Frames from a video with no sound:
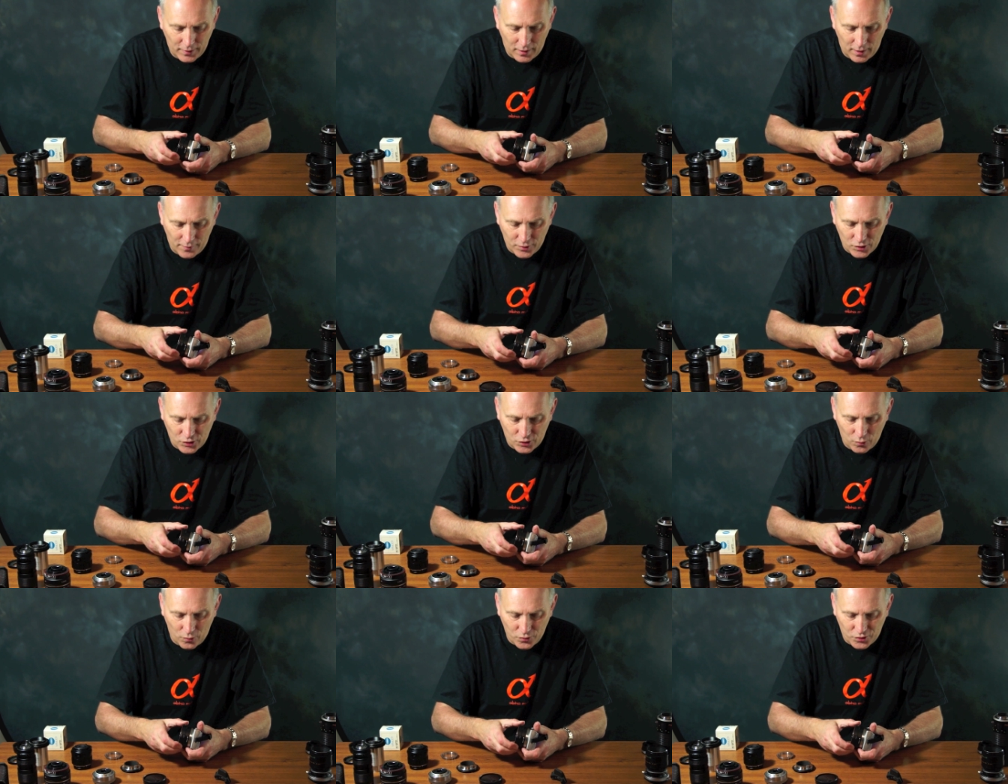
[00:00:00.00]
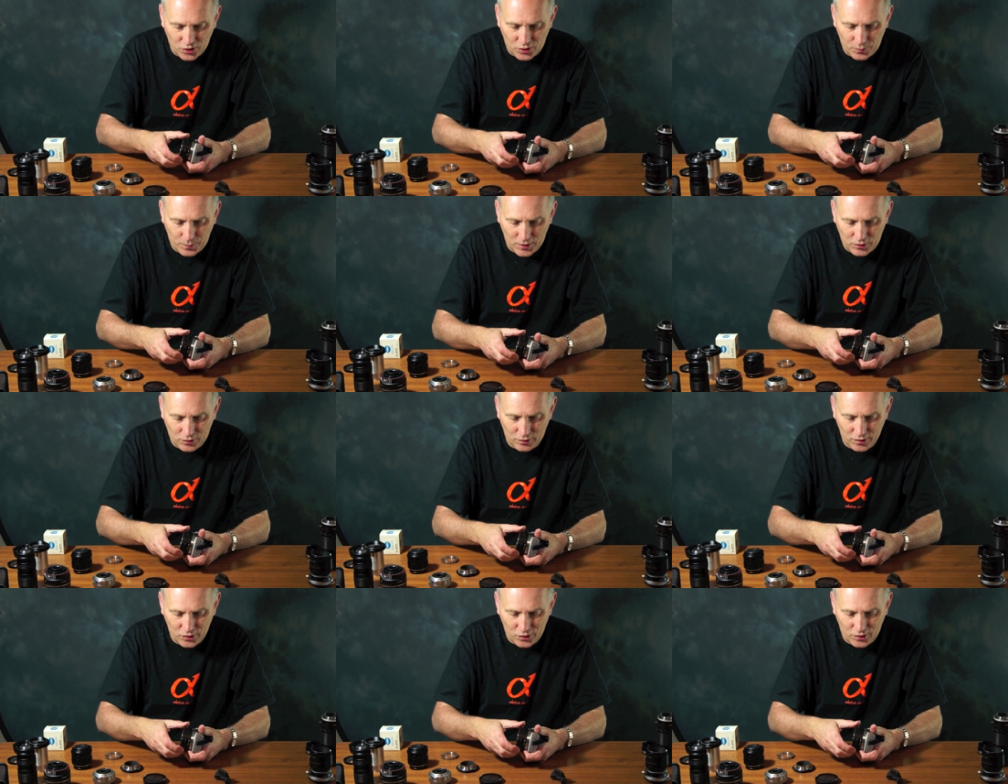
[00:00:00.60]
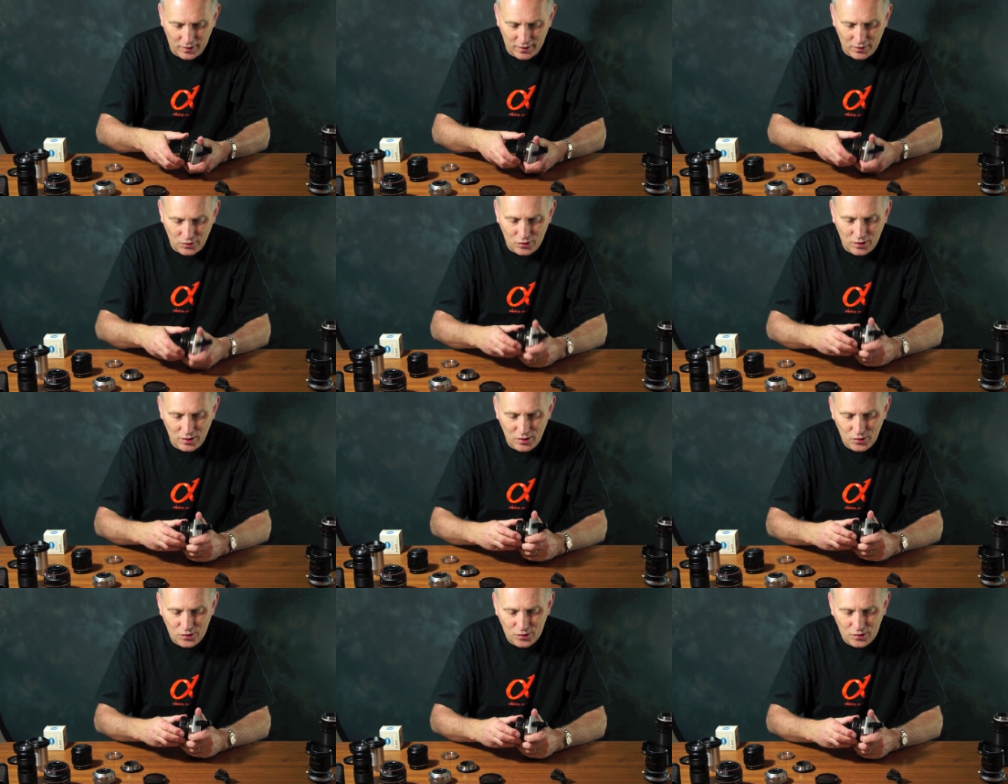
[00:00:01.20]
fit other sorts of specialist
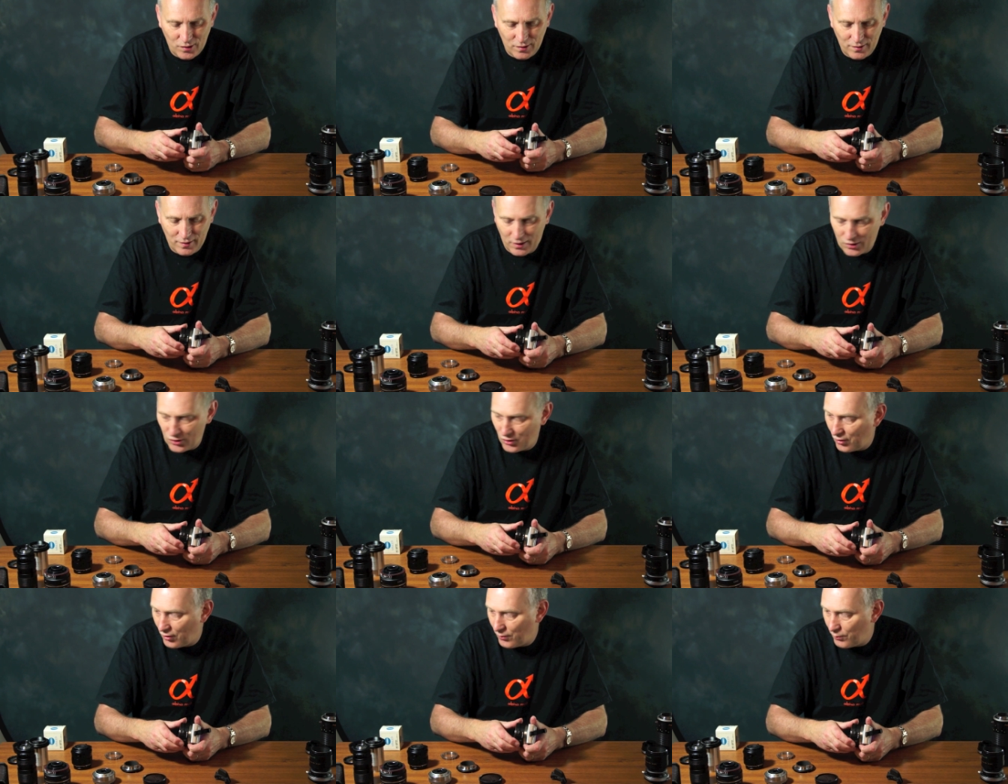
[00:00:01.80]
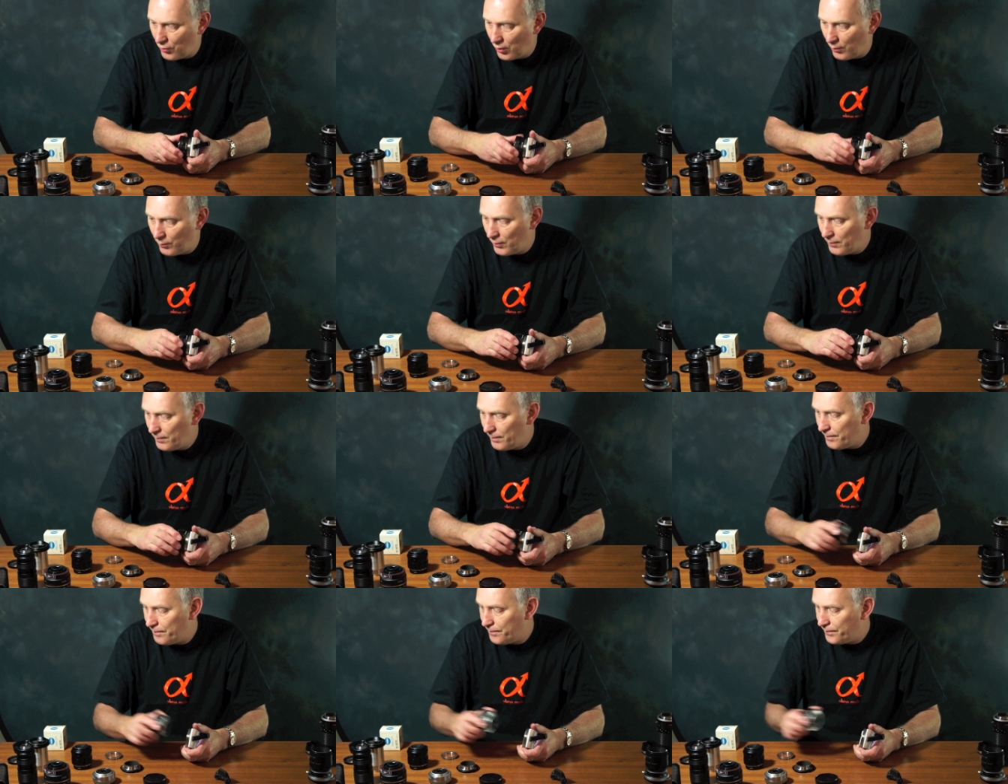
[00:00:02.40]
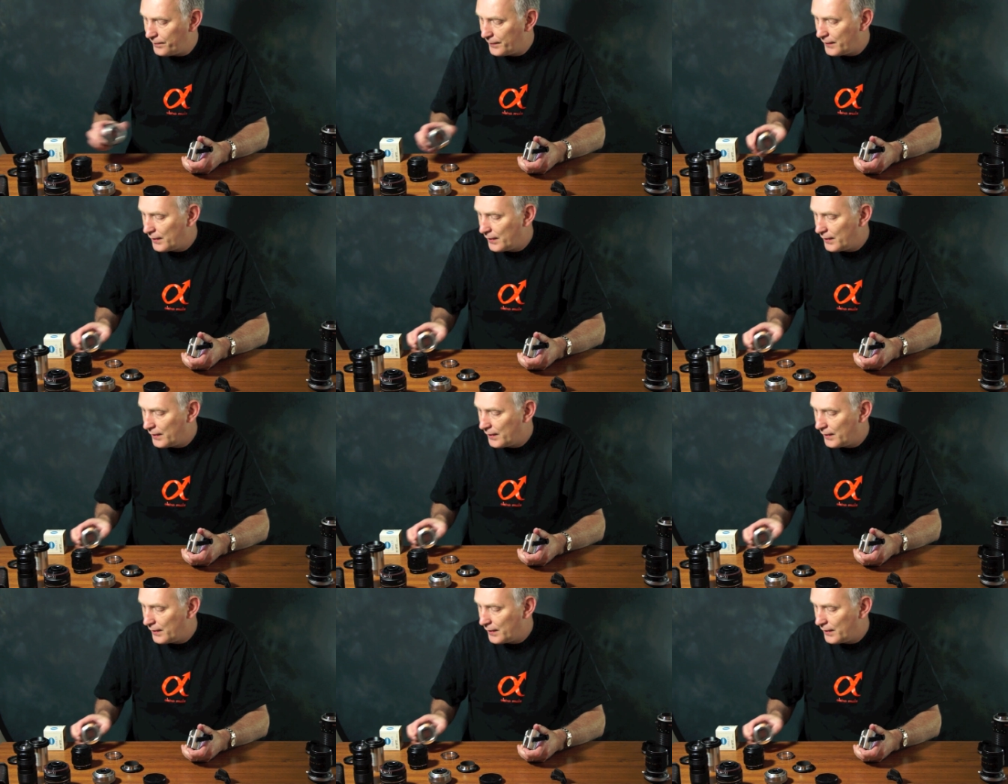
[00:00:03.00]
lenses, that's not a problem.